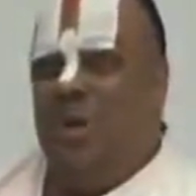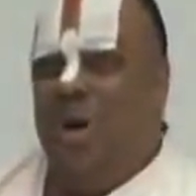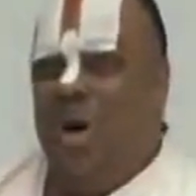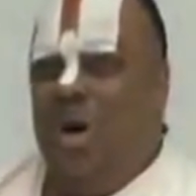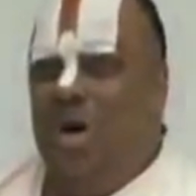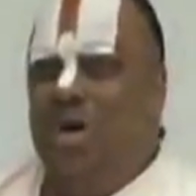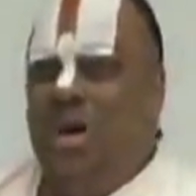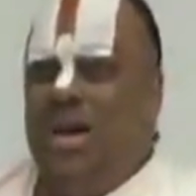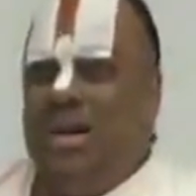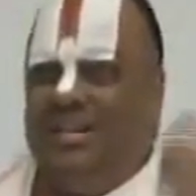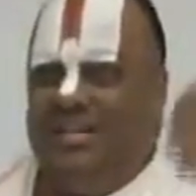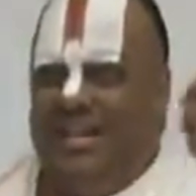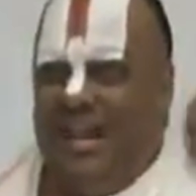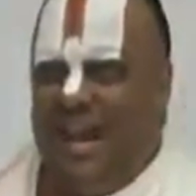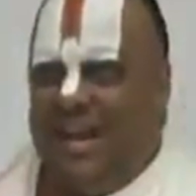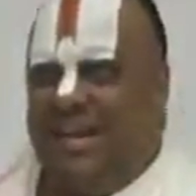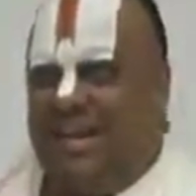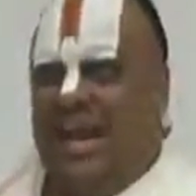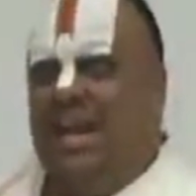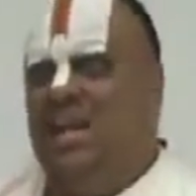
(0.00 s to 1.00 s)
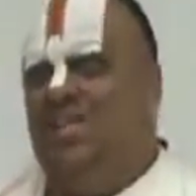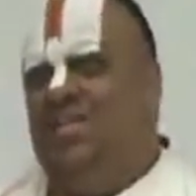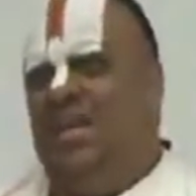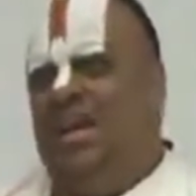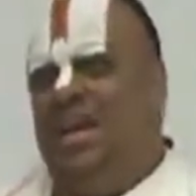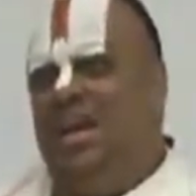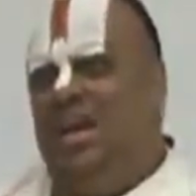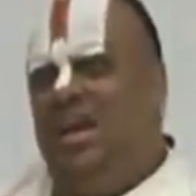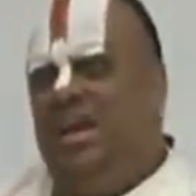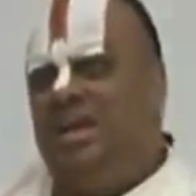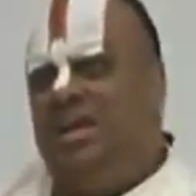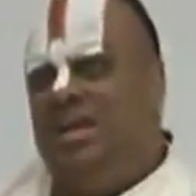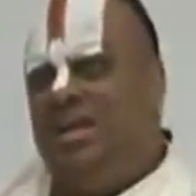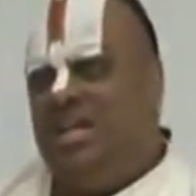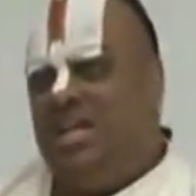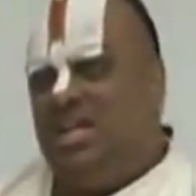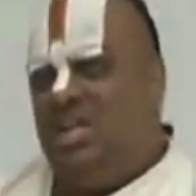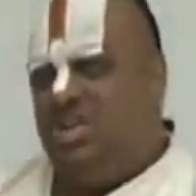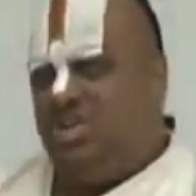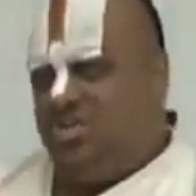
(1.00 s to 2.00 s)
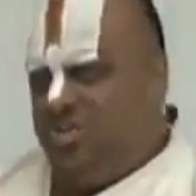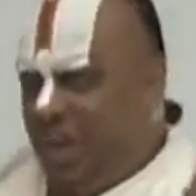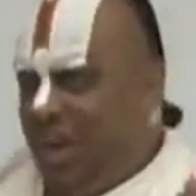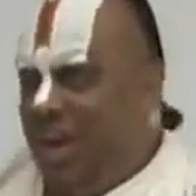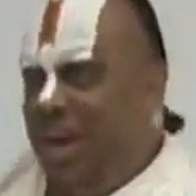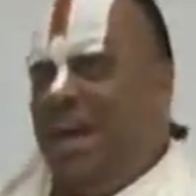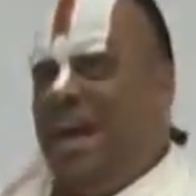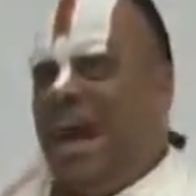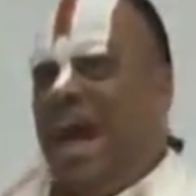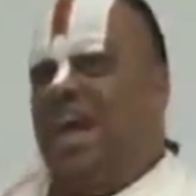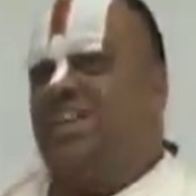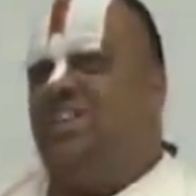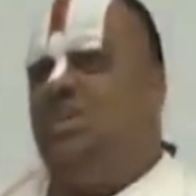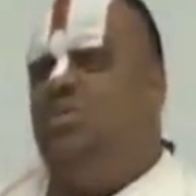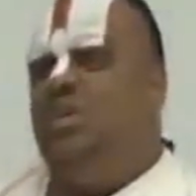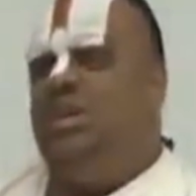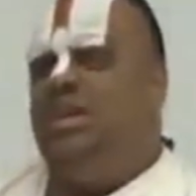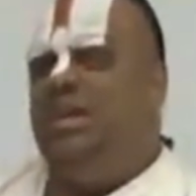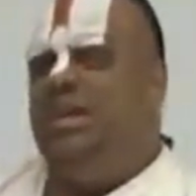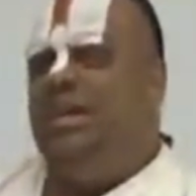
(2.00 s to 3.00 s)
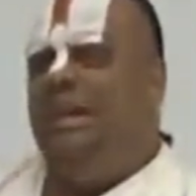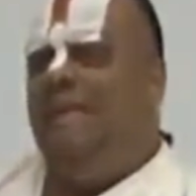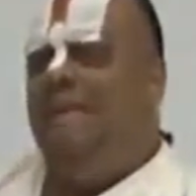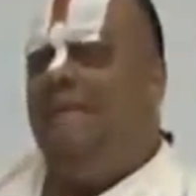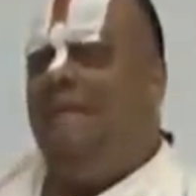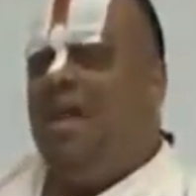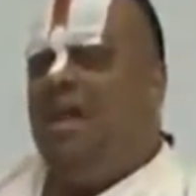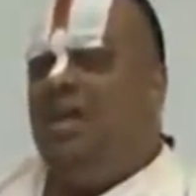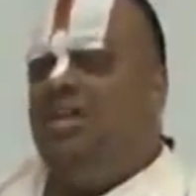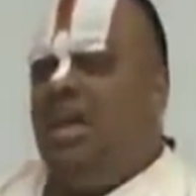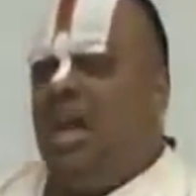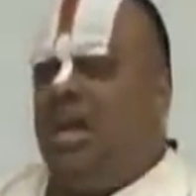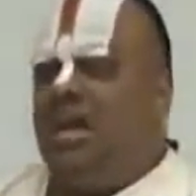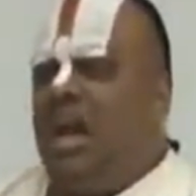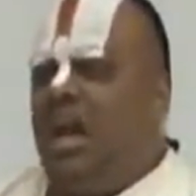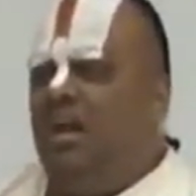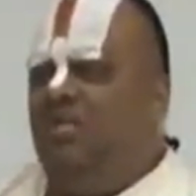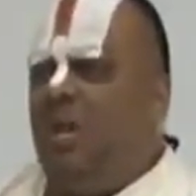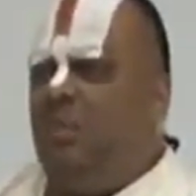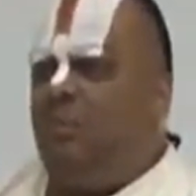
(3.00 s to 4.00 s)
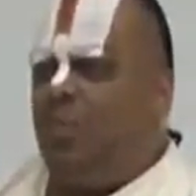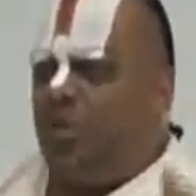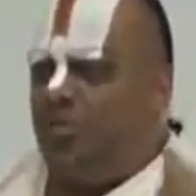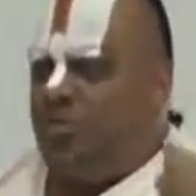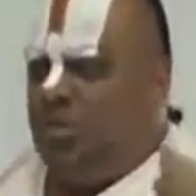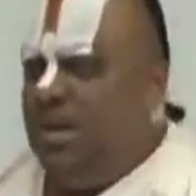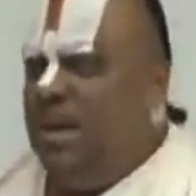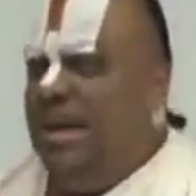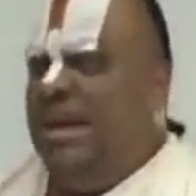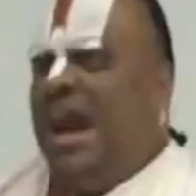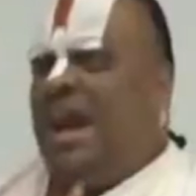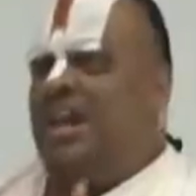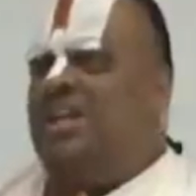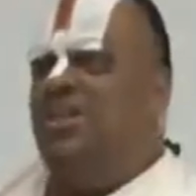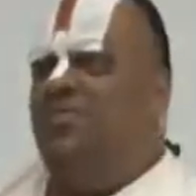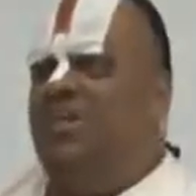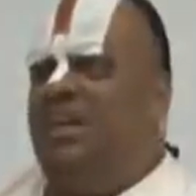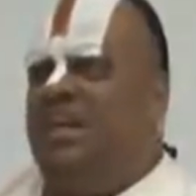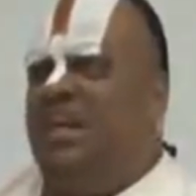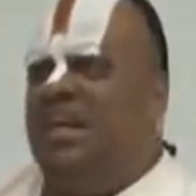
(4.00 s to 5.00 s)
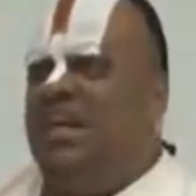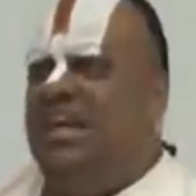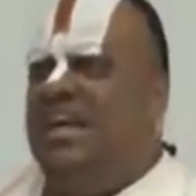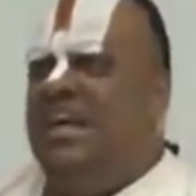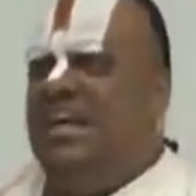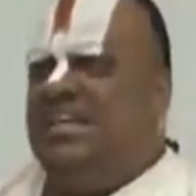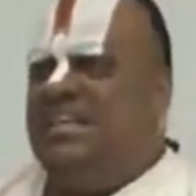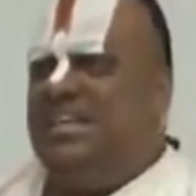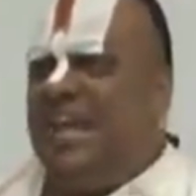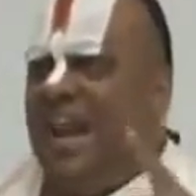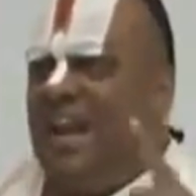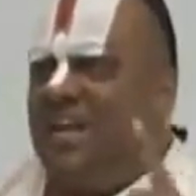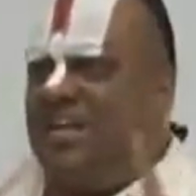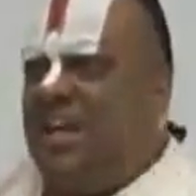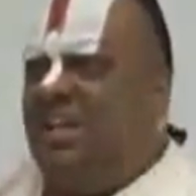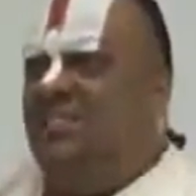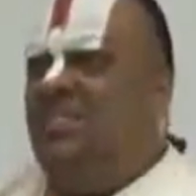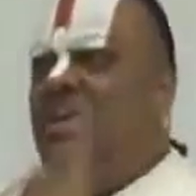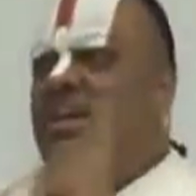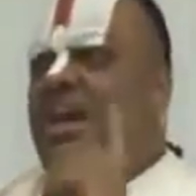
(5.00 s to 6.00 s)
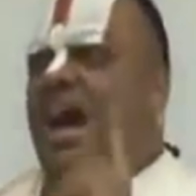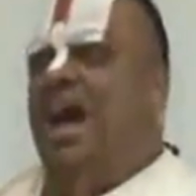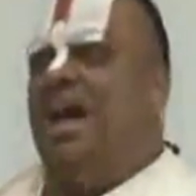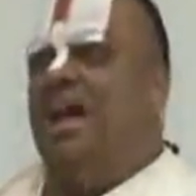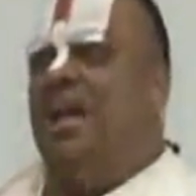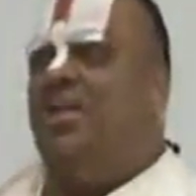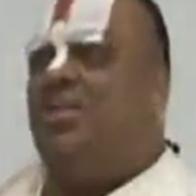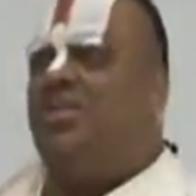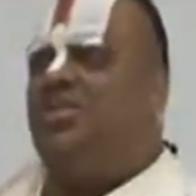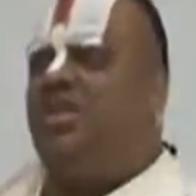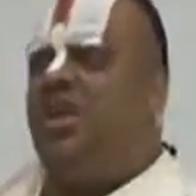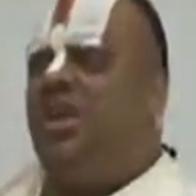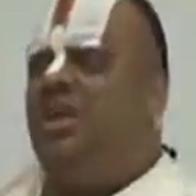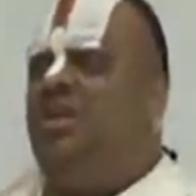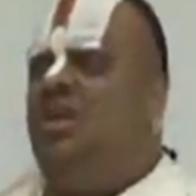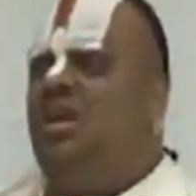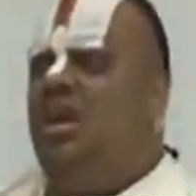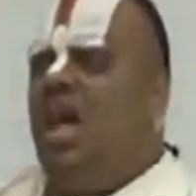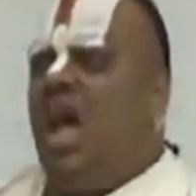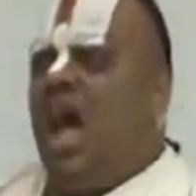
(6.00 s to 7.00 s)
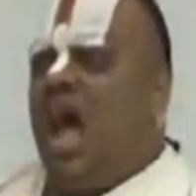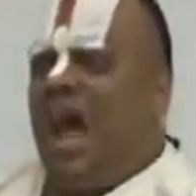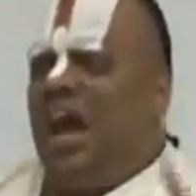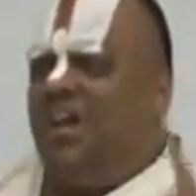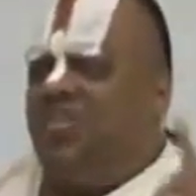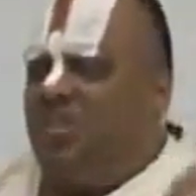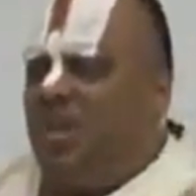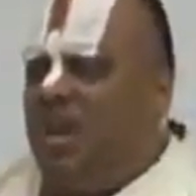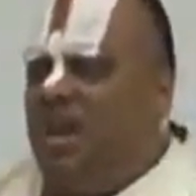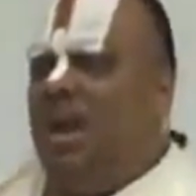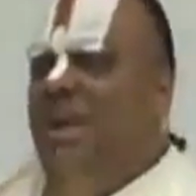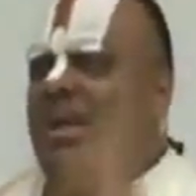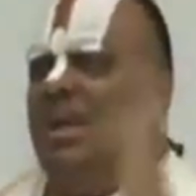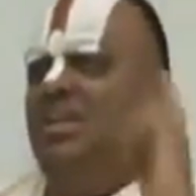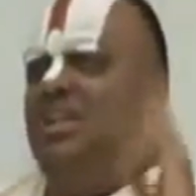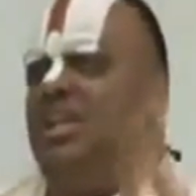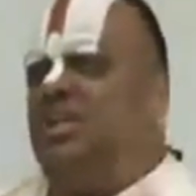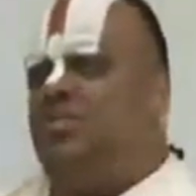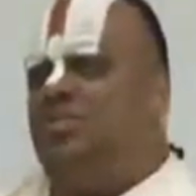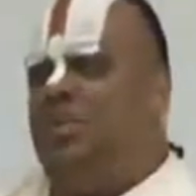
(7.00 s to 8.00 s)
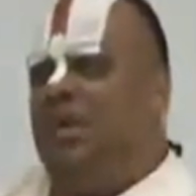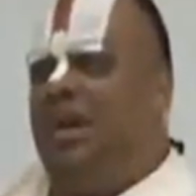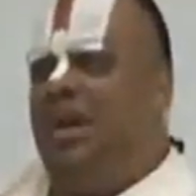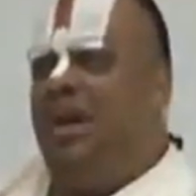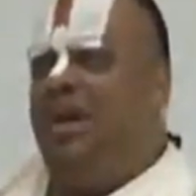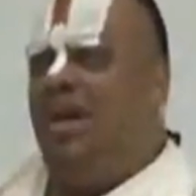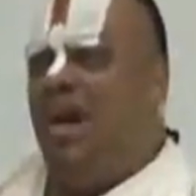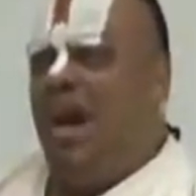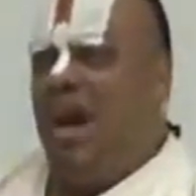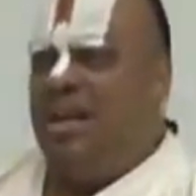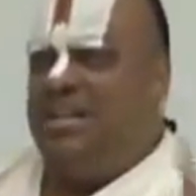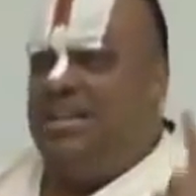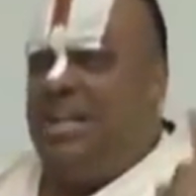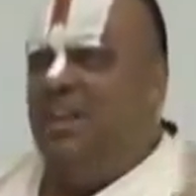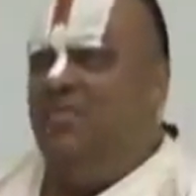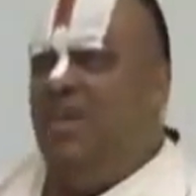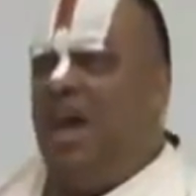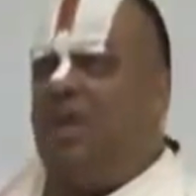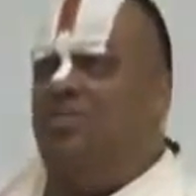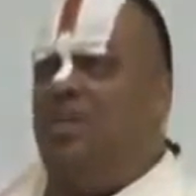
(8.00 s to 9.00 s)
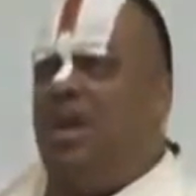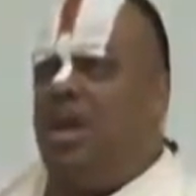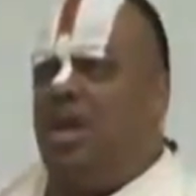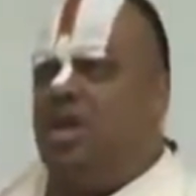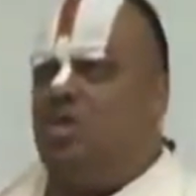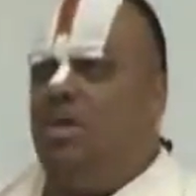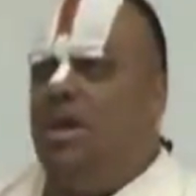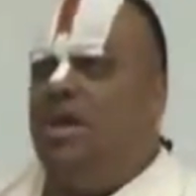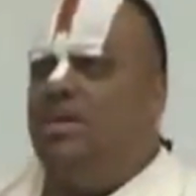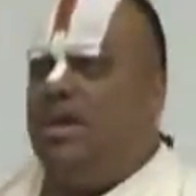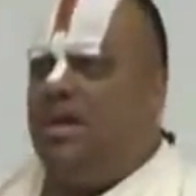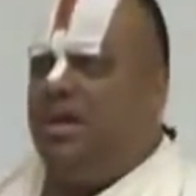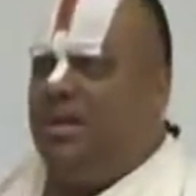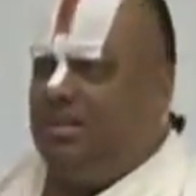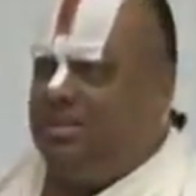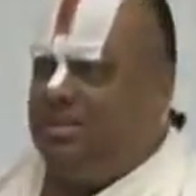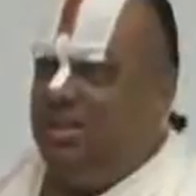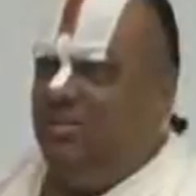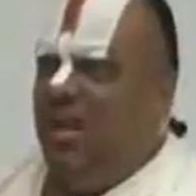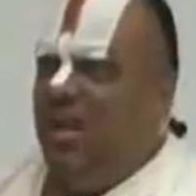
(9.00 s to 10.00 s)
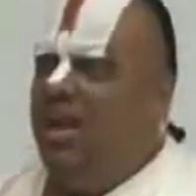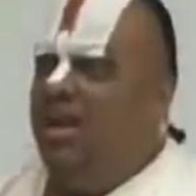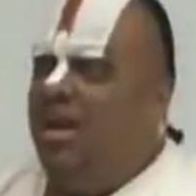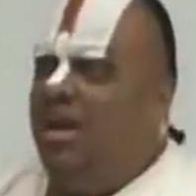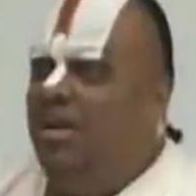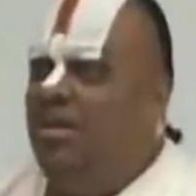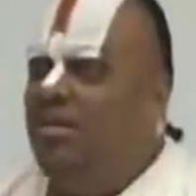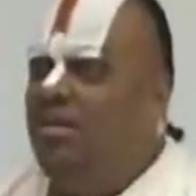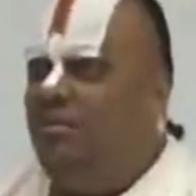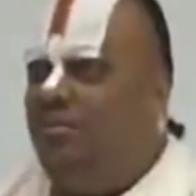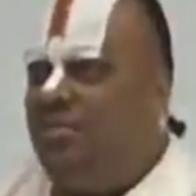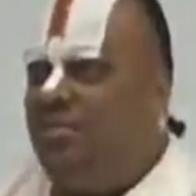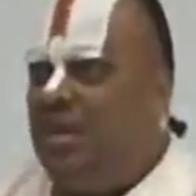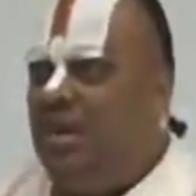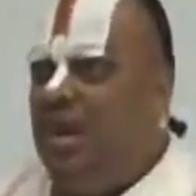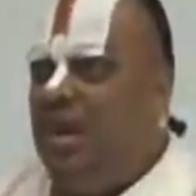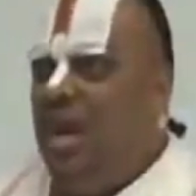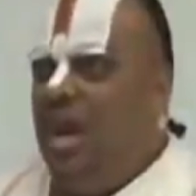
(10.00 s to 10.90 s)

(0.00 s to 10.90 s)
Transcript: So, taking the steering activity, taking the proceeding activity, selecting the direction, accelerating the speed, halting wherever required, that is the vehicle.